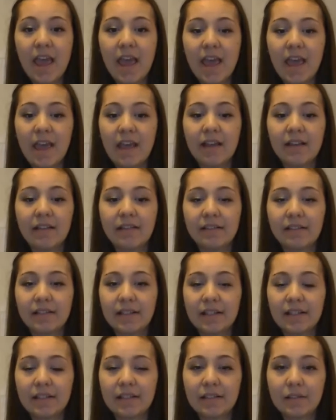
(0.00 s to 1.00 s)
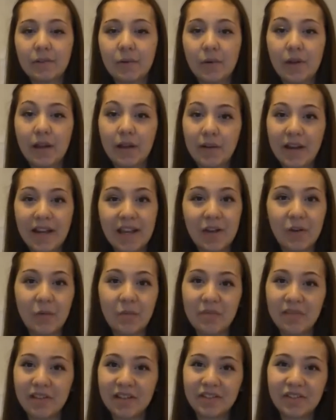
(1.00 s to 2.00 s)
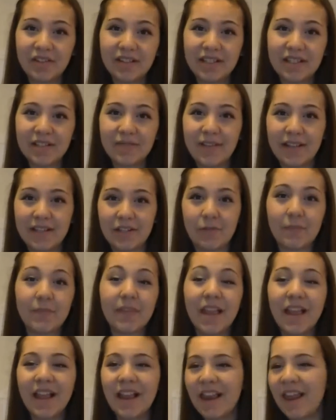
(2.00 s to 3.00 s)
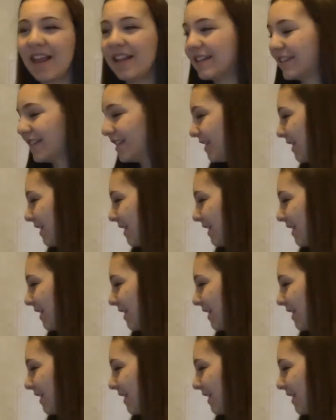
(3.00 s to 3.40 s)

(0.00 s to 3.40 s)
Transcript: and so I really hope you enjoy this video. Let's